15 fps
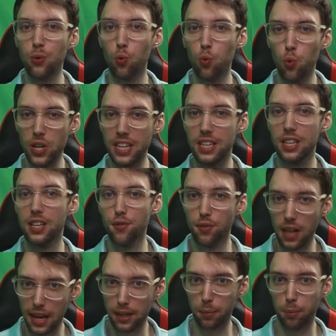weak
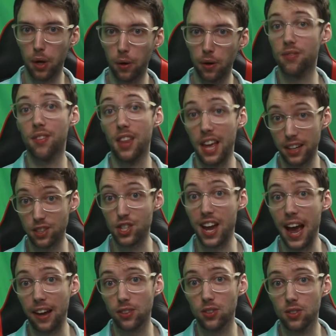flag bearer that
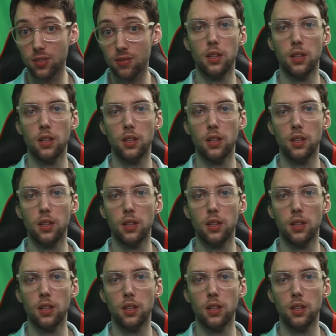attacks.